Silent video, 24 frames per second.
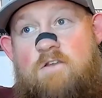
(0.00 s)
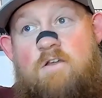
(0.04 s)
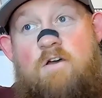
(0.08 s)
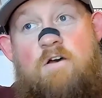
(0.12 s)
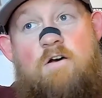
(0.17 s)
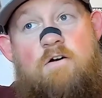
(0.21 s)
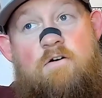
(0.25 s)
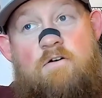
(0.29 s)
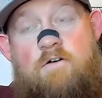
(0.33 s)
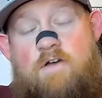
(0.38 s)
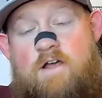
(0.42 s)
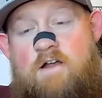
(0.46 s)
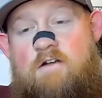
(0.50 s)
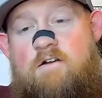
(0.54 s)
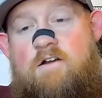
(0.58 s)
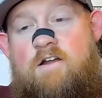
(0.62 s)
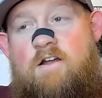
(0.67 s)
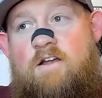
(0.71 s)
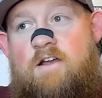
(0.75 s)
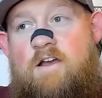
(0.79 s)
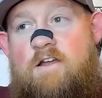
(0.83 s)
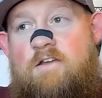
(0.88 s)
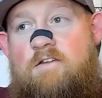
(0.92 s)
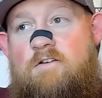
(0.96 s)
No,
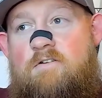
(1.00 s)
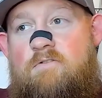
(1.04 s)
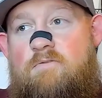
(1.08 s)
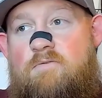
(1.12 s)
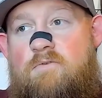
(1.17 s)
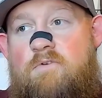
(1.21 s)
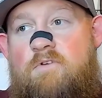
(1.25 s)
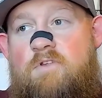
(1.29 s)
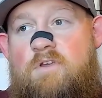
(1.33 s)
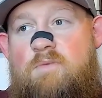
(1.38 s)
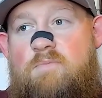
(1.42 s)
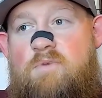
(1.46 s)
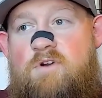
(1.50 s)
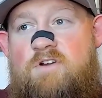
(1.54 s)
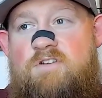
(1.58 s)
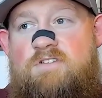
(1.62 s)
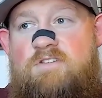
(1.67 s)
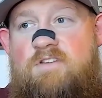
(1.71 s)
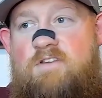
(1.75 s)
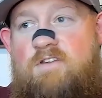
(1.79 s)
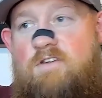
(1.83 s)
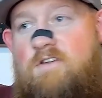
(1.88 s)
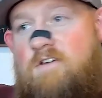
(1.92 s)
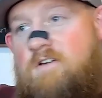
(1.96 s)
Eric, I don't really
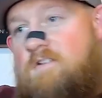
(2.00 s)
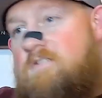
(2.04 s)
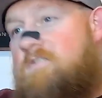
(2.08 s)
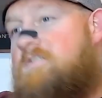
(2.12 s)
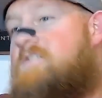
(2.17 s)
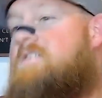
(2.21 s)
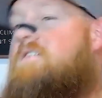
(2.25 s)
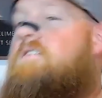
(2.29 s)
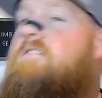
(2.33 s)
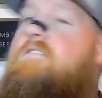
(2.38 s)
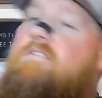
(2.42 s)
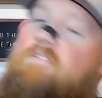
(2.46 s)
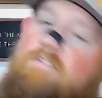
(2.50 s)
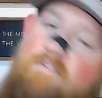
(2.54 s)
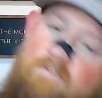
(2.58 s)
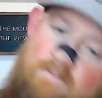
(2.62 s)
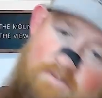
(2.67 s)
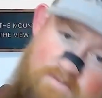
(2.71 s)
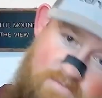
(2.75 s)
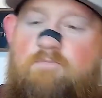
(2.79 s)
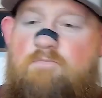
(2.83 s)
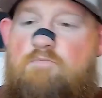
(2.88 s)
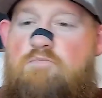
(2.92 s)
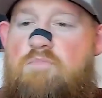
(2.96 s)
personally know. It's
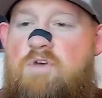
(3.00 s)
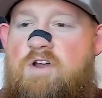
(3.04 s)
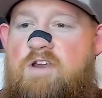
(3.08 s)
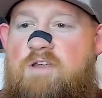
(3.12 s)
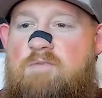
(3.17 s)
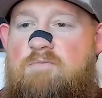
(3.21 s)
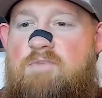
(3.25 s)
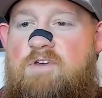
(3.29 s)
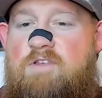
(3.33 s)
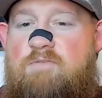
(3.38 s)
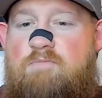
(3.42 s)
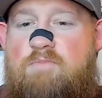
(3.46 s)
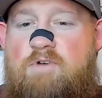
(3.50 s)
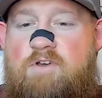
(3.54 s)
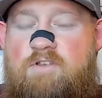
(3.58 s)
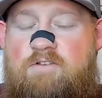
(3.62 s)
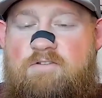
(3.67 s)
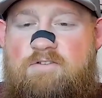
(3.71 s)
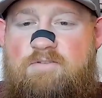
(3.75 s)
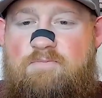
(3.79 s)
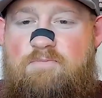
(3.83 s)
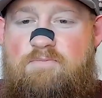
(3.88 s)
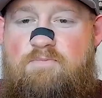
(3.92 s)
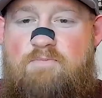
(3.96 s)
Money
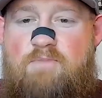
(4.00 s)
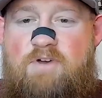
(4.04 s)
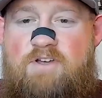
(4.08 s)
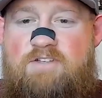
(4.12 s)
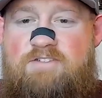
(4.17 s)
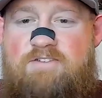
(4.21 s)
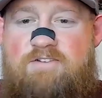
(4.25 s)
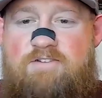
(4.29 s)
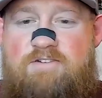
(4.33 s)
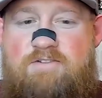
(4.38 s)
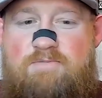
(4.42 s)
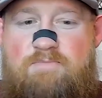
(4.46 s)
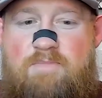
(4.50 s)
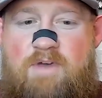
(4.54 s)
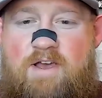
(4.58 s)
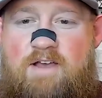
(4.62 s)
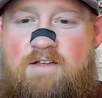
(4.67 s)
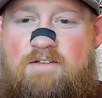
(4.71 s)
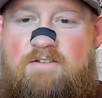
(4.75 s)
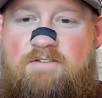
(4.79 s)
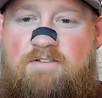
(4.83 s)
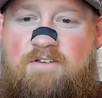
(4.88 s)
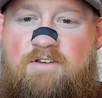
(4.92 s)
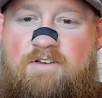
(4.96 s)
Mythbusters
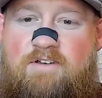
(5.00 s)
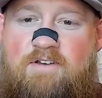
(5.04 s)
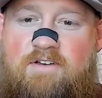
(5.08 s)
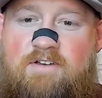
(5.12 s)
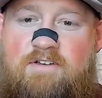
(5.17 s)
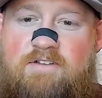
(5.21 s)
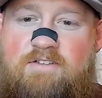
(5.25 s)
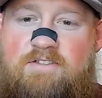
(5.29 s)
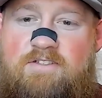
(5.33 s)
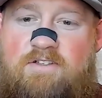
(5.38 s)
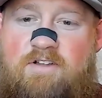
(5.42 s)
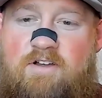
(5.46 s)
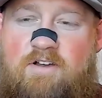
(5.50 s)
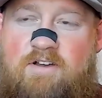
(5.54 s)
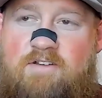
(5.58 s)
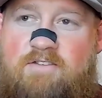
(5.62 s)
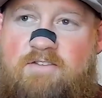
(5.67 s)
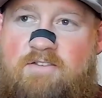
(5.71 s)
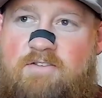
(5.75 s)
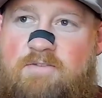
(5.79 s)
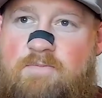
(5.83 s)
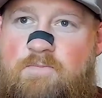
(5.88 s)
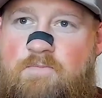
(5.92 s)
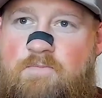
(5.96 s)
Matt uh, Schloss.